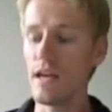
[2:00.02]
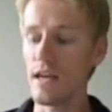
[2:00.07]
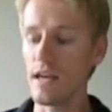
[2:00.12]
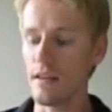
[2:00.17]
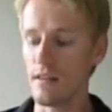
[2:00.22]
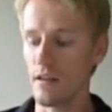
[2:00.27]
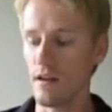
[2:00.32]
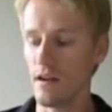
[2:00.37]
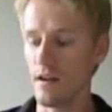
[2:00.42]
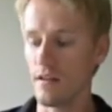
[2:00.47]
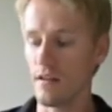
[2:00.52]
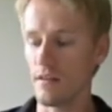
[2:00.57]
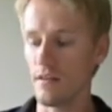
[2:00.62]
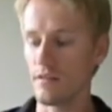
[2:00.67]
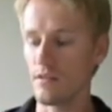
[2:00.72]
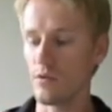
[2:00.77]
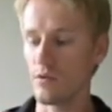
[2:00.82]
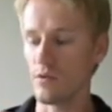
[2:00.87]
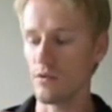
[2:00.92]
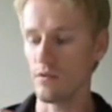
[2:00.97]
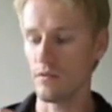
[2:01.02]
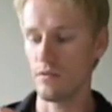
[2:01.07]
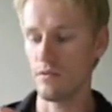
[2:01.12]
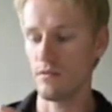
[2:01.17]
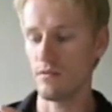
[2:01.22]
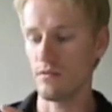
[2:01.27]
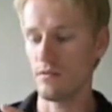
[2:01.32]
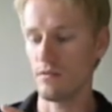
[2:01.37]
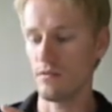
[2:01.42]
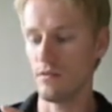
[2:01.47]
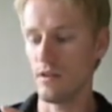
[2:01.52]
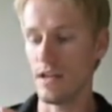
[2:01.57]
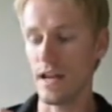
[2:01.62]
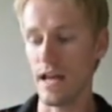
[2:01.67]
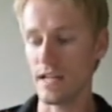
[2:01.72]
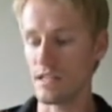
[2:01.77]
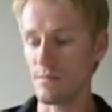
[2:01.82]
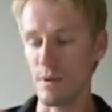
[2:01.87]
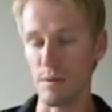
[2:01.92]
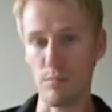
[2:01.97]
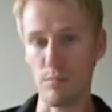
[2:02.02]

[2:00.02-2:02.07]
It had to be